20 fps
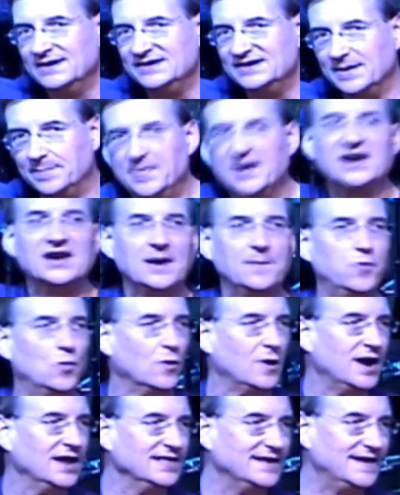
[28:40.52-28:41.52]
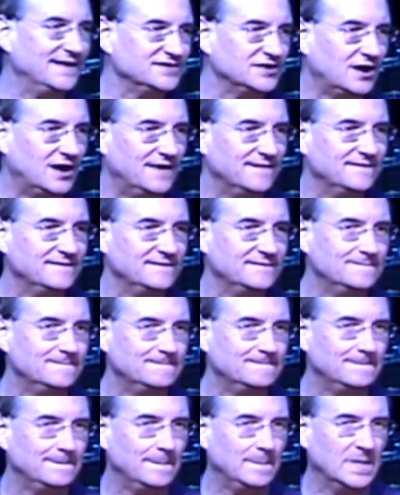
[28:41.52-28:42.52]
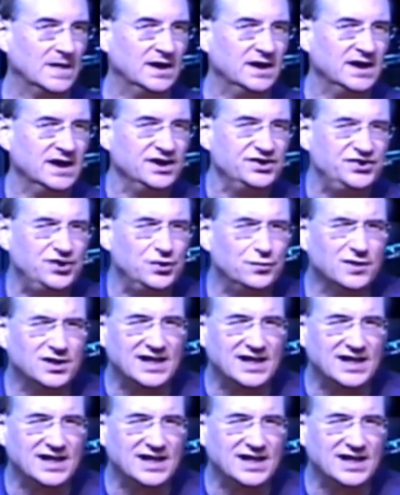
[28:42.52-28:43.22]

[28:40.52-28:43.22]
to pick up where I left off. Do you